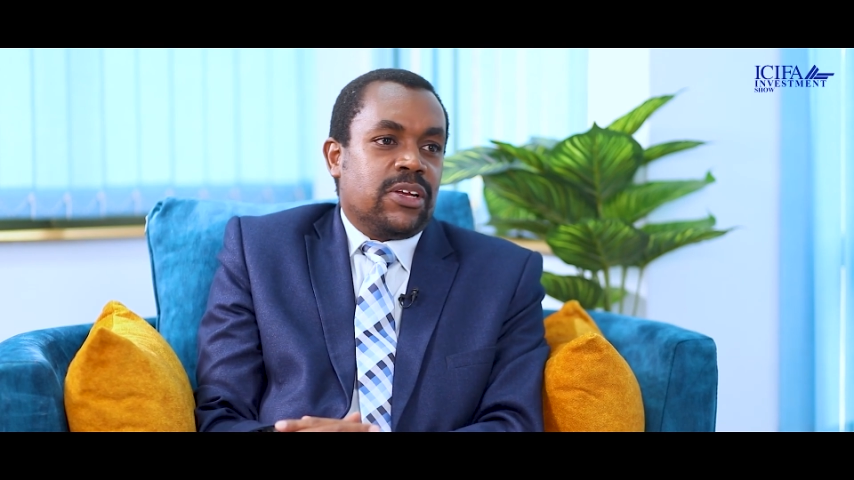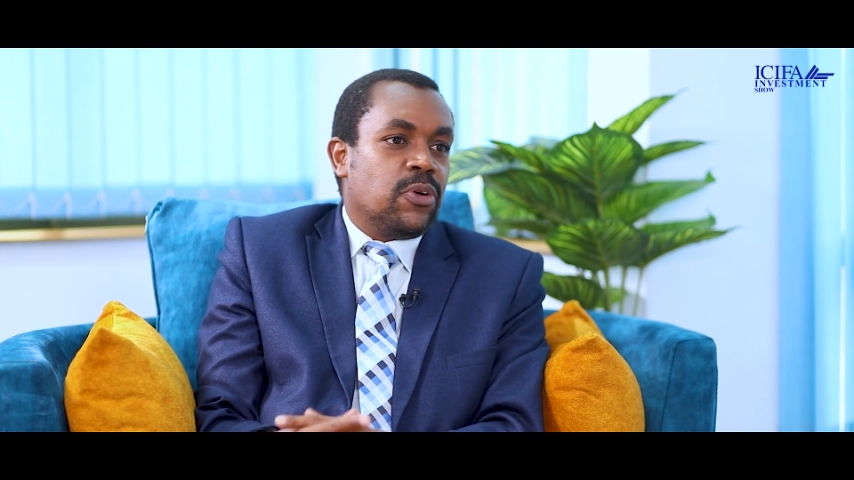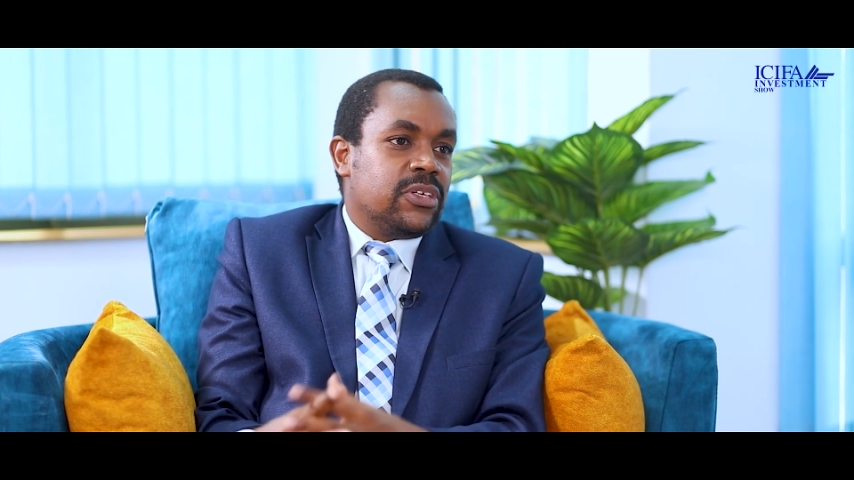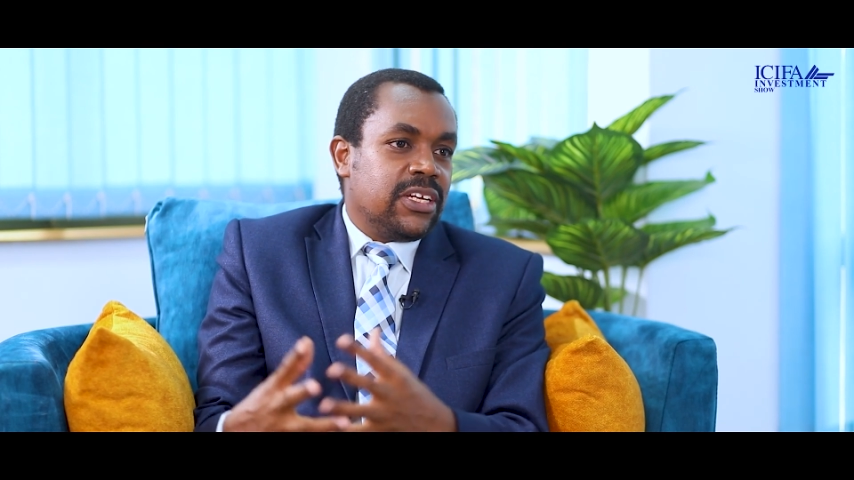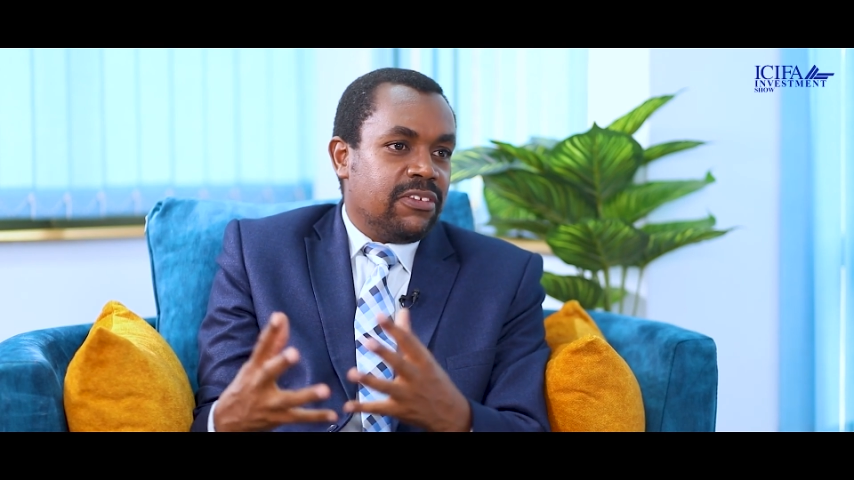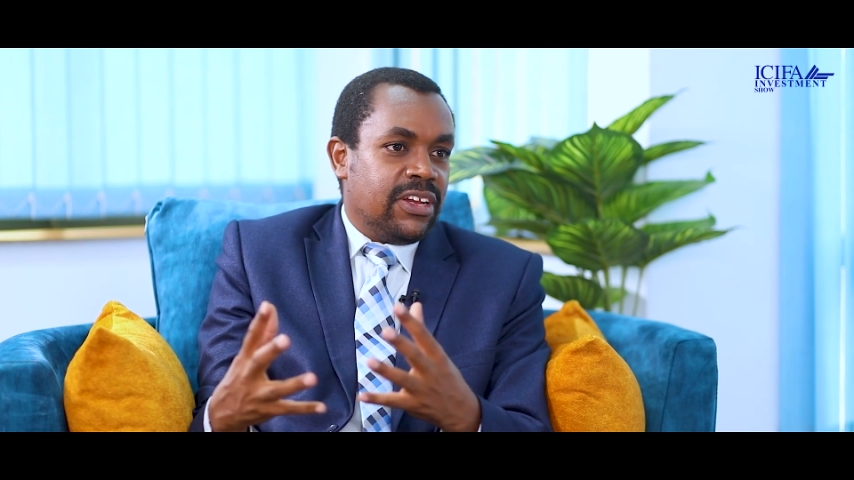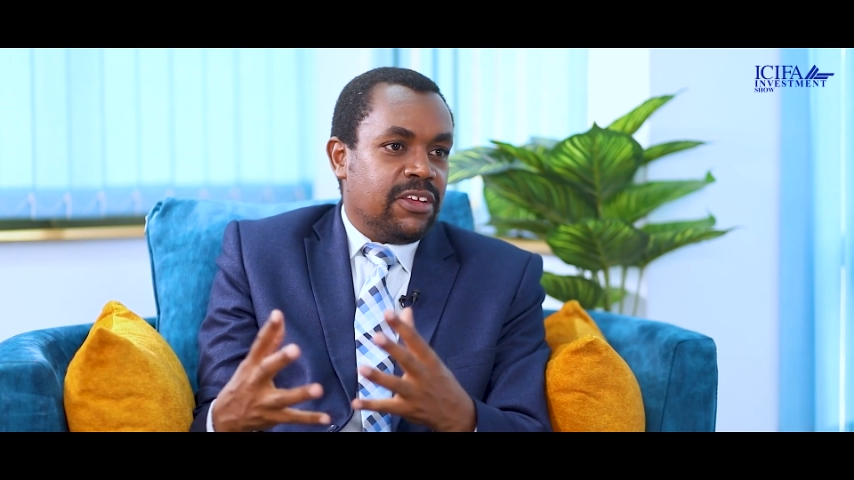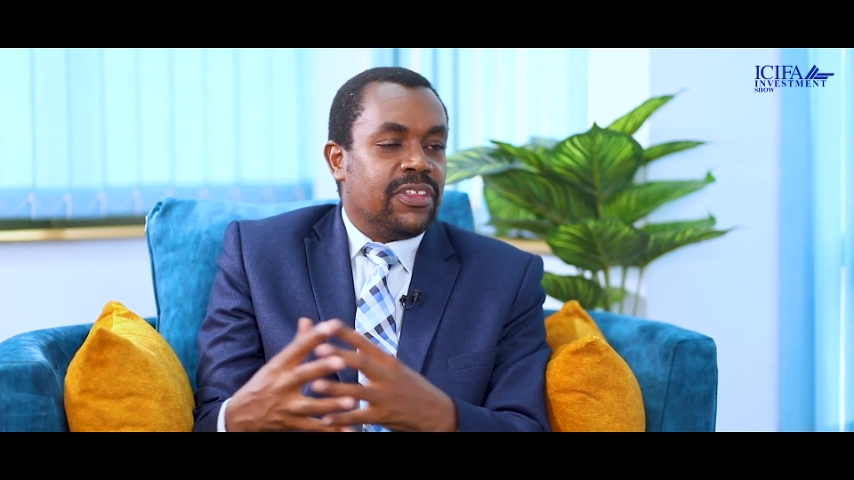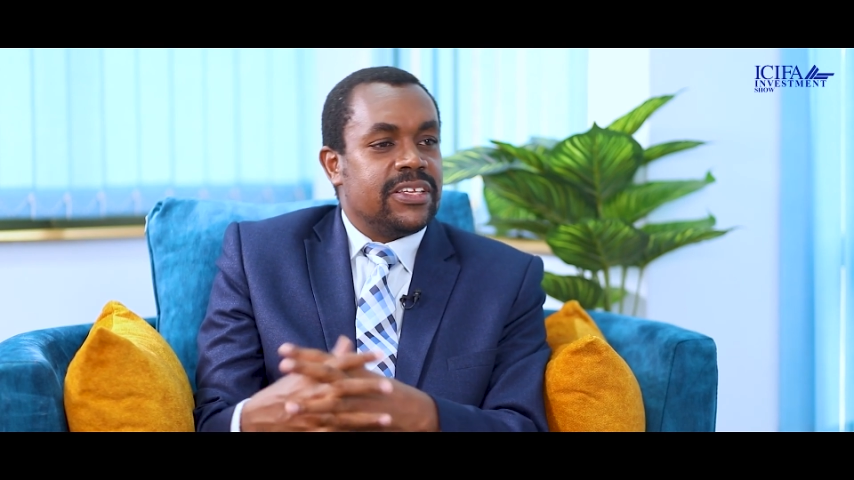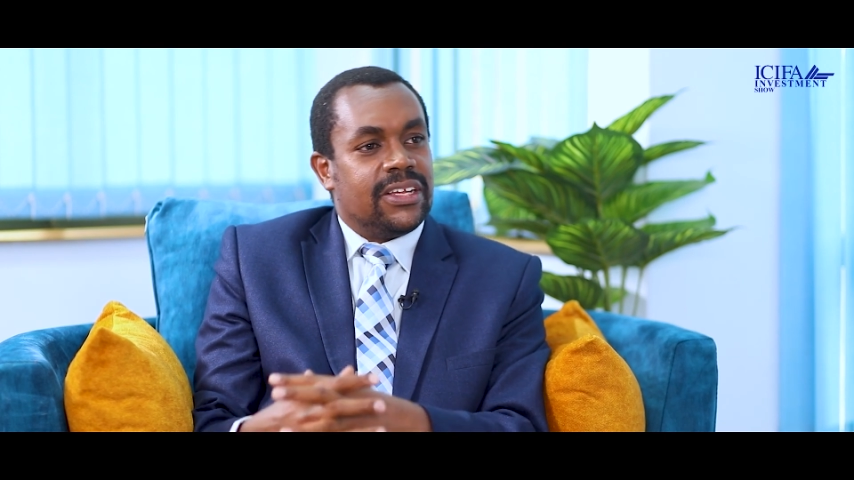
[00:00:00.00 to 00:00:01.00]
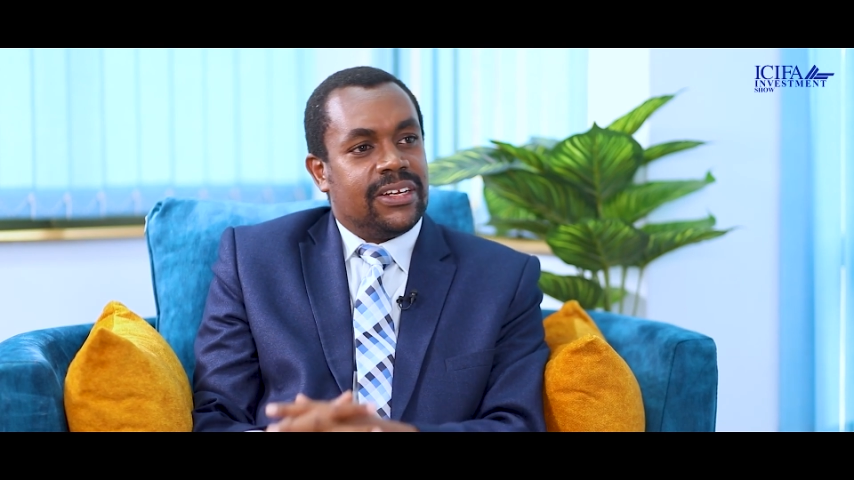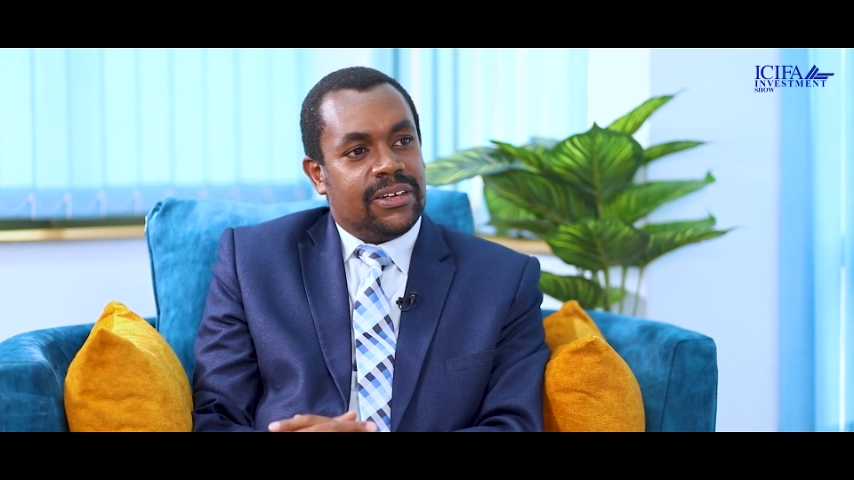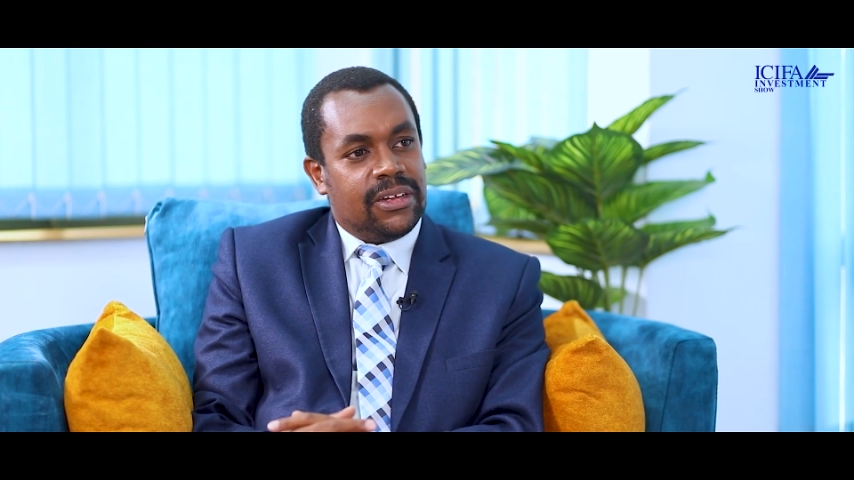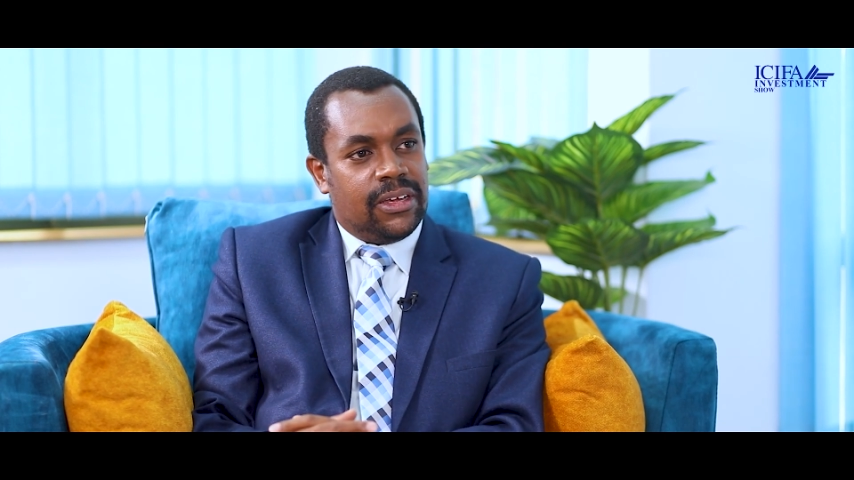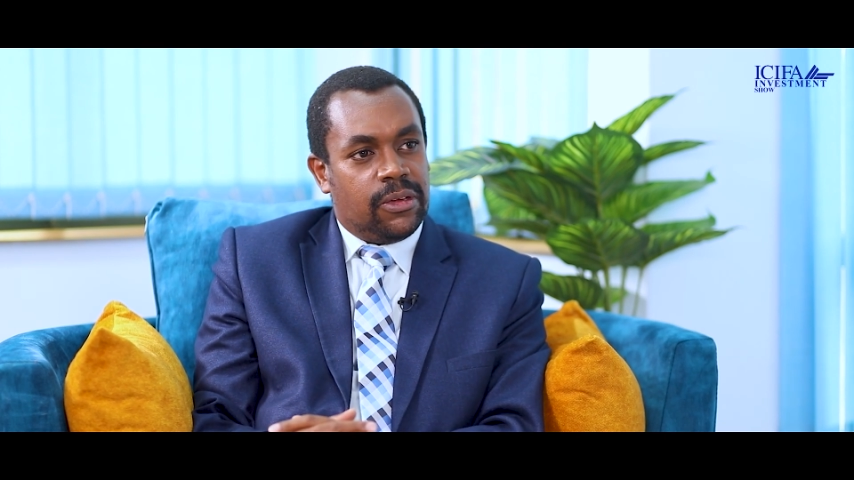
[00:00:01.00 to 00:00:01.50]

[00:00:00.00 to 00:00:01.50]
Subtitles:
gotten even if they started